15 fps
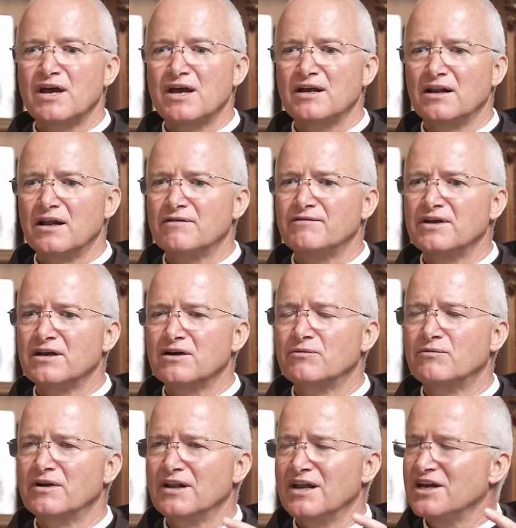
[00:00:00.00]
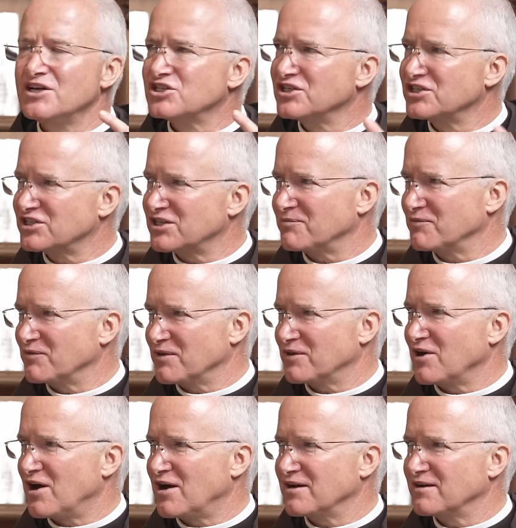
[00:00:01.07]
a loving relationship with
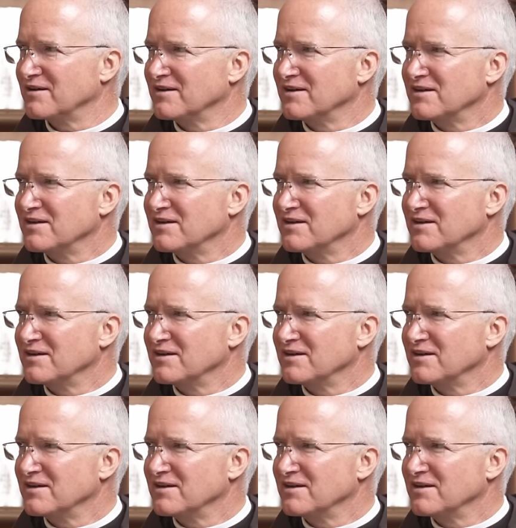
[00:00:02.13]
God.